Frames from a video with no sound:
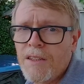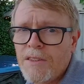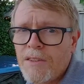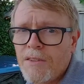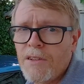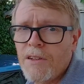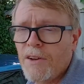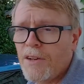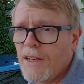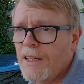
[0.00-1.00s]
So
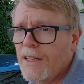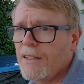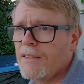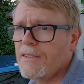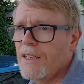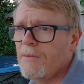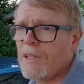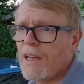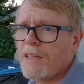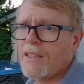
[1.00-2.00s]
luckily it
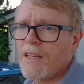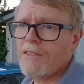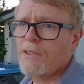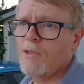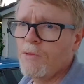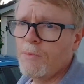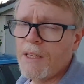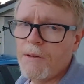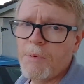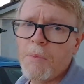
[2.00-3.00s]
seems like that could be
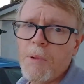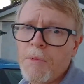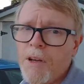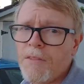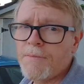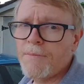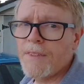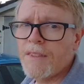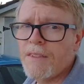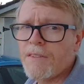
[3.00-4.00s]
the problem now.
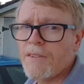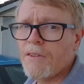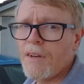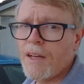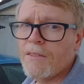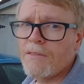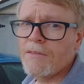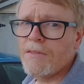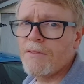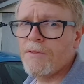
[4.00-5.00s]
So
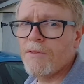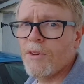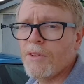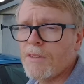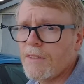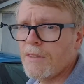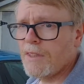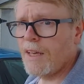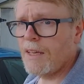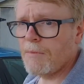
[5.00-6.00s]
one
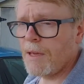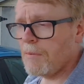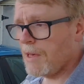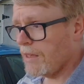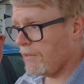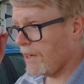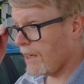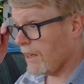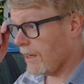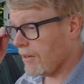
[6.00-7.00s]
day, maybe in the
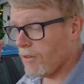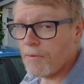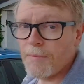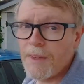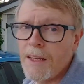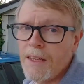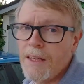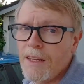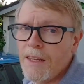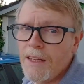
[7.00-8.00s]
weekend, I know,
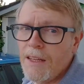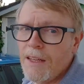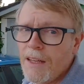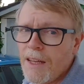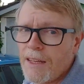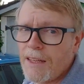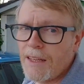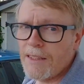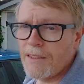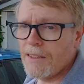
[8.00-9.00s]
I
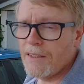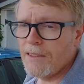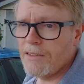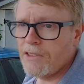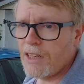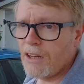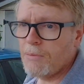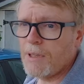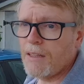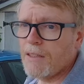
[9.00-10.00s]
can check
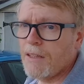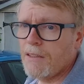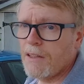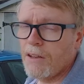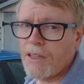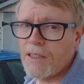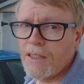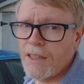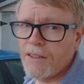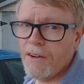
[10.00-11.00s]
up that. The lucky
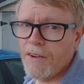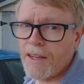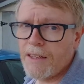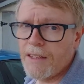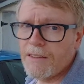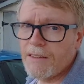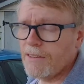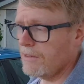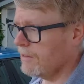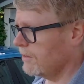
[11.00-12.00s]
thing now, I
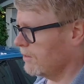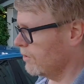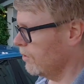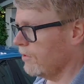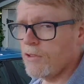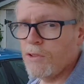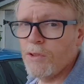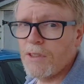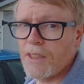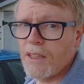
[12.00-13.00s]
can go on
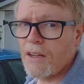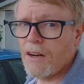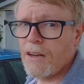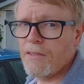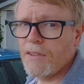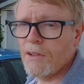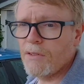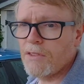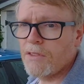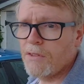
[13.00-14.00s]
using the car
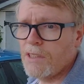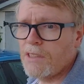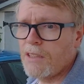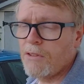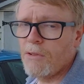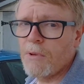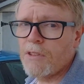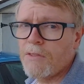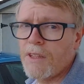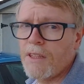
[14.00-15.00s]
without stressing too
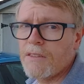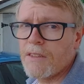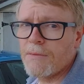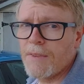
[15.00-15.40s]
much with this.